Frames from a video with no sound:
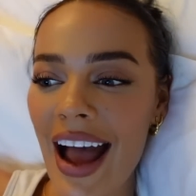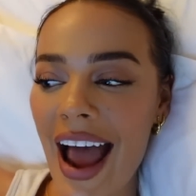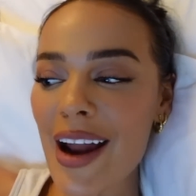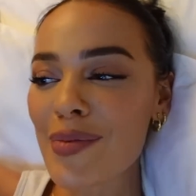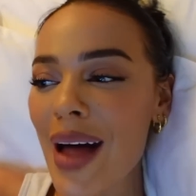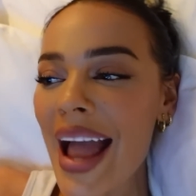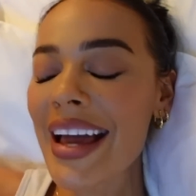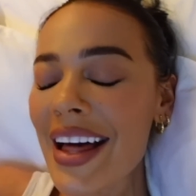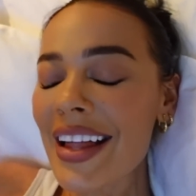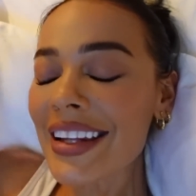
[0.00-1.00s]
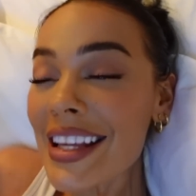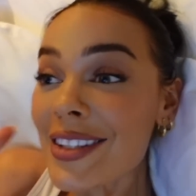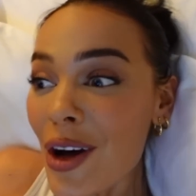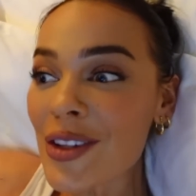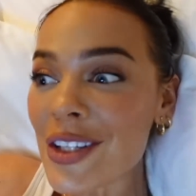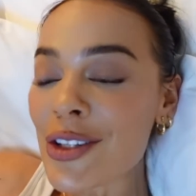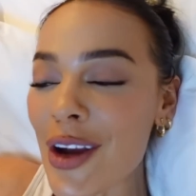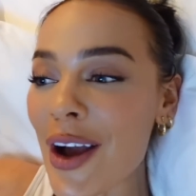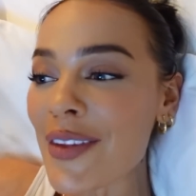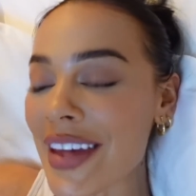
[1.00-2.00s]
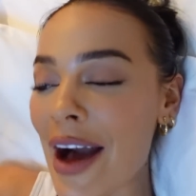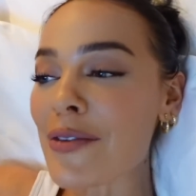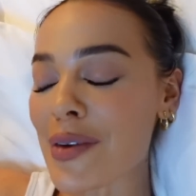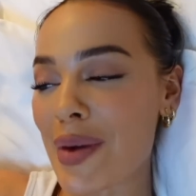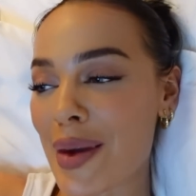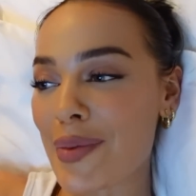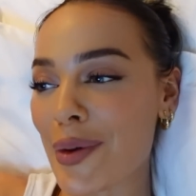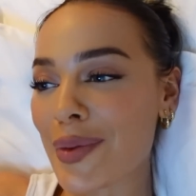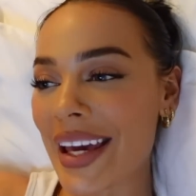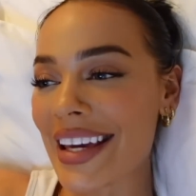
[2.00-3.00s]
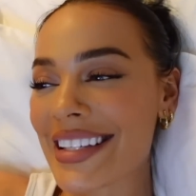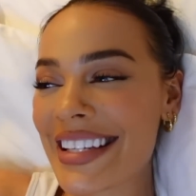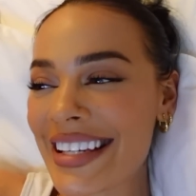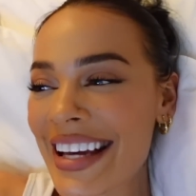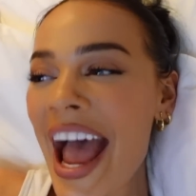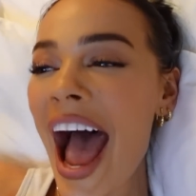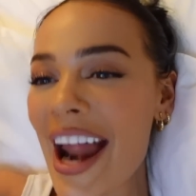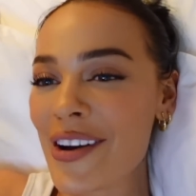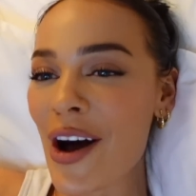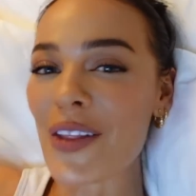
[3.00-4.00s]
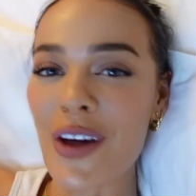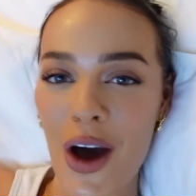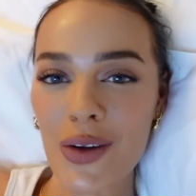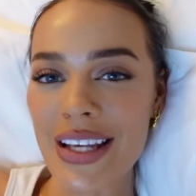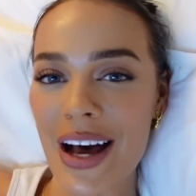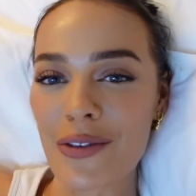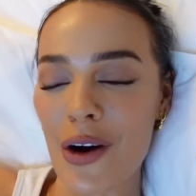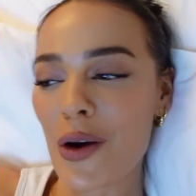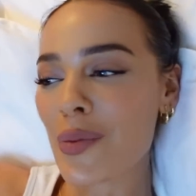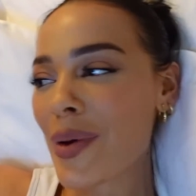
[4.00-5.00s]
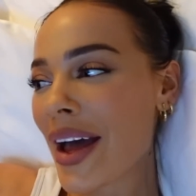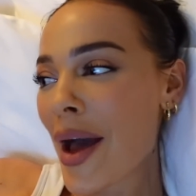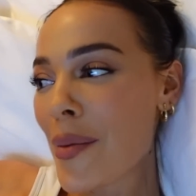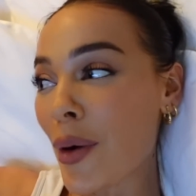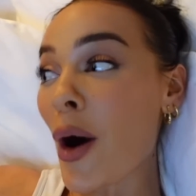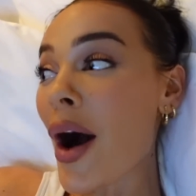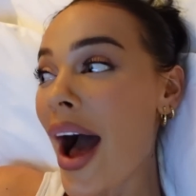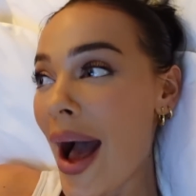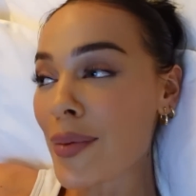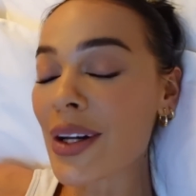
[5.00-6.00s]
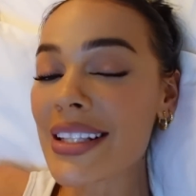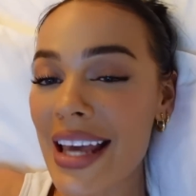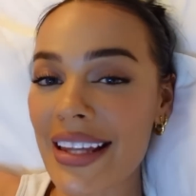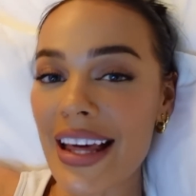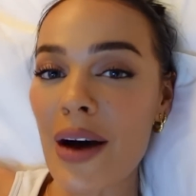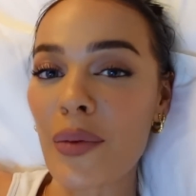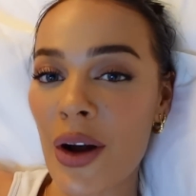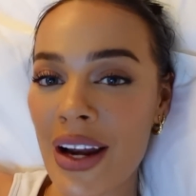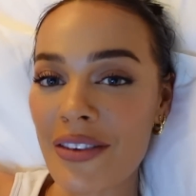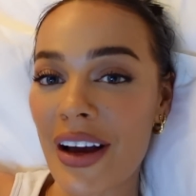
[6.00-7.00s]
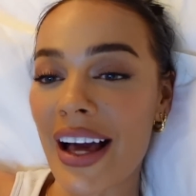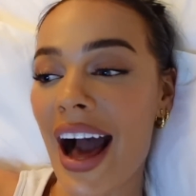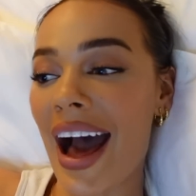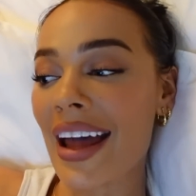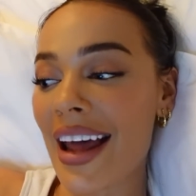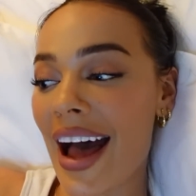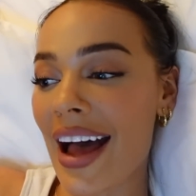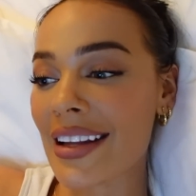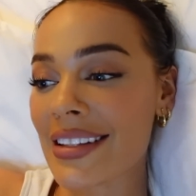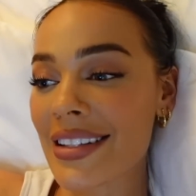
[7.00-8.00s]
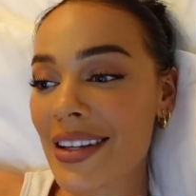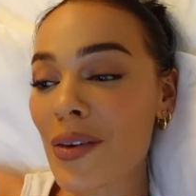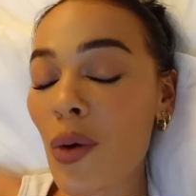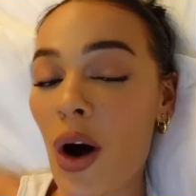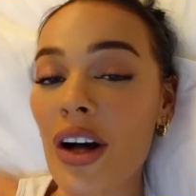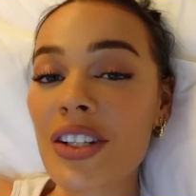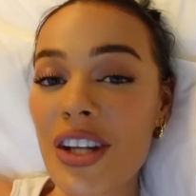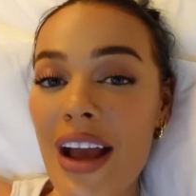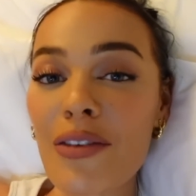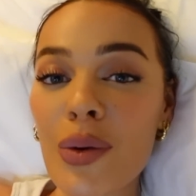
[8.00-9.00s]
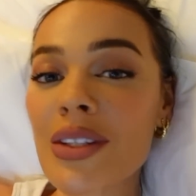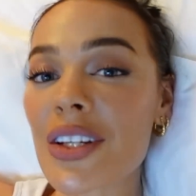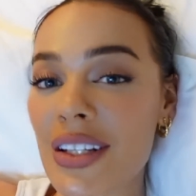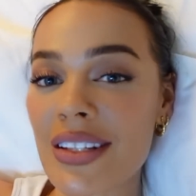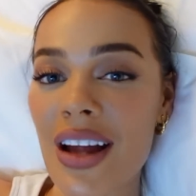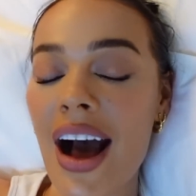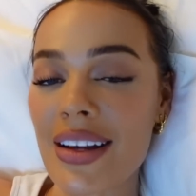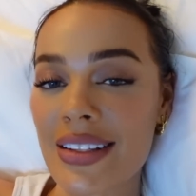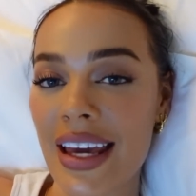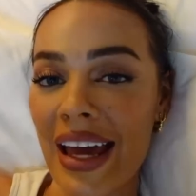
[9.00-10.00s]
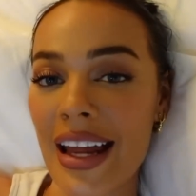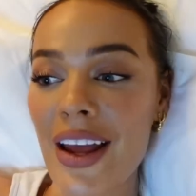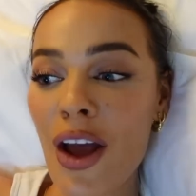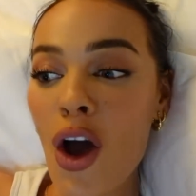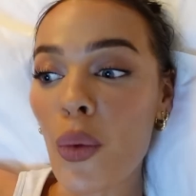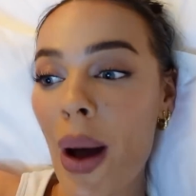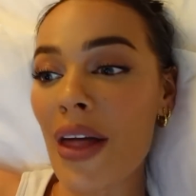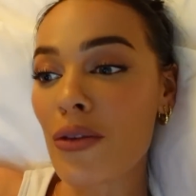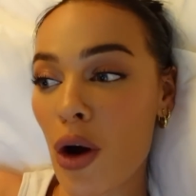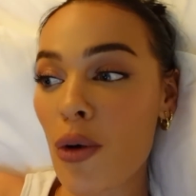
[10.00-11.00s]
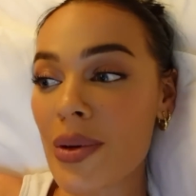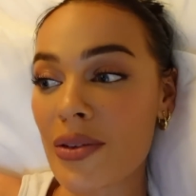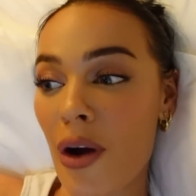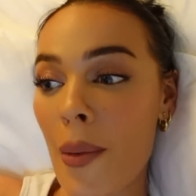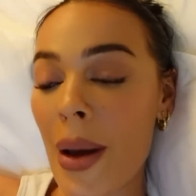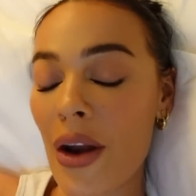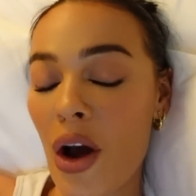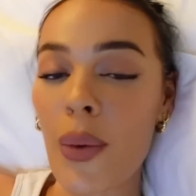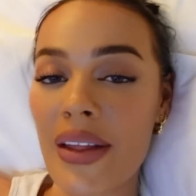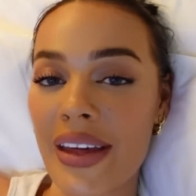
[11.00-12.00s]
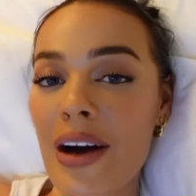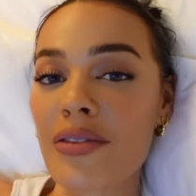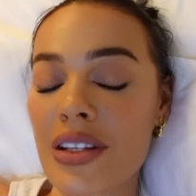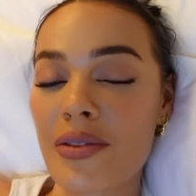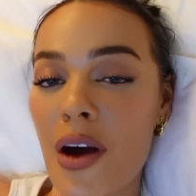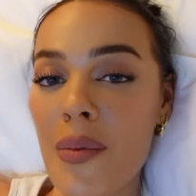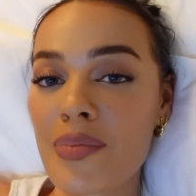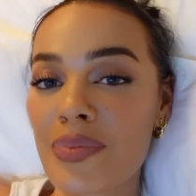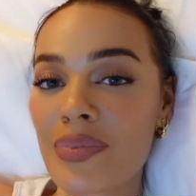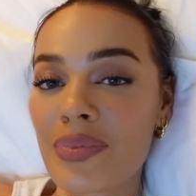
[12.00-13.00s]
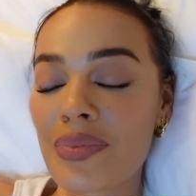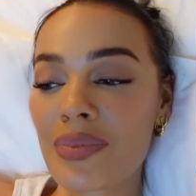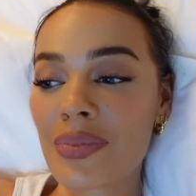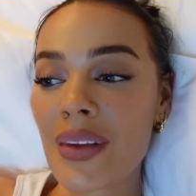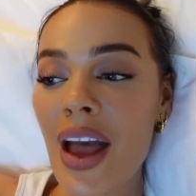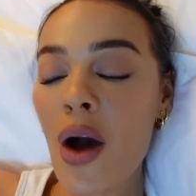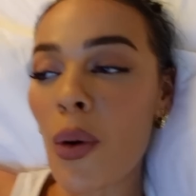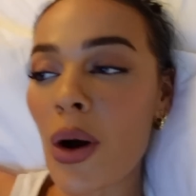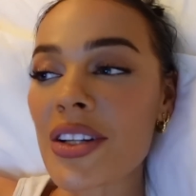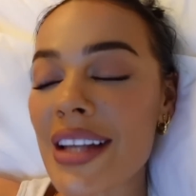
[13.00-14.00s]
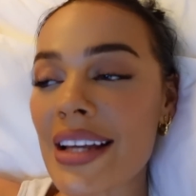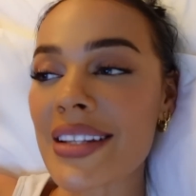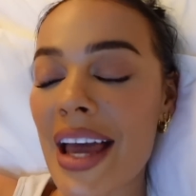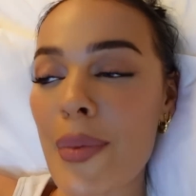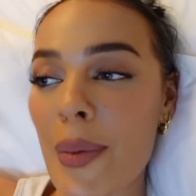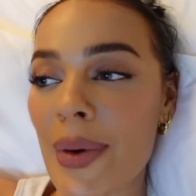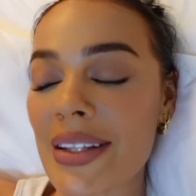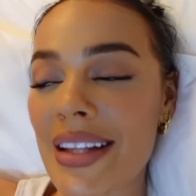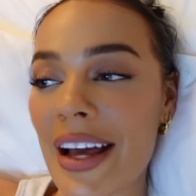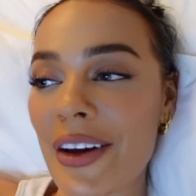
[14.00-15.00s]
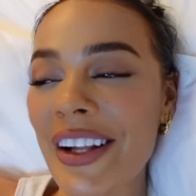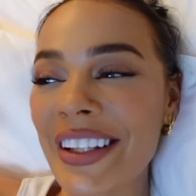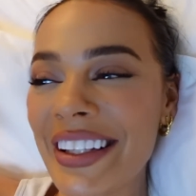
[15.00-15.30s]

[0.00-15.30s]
And I'm like, let's concentrate on the outfit, people, please. And not the hotel robe. But I'm going to take that one if I can. And watch, everyone's going to start asking where the robe is from and not where the outfit's from. What does that say about my style?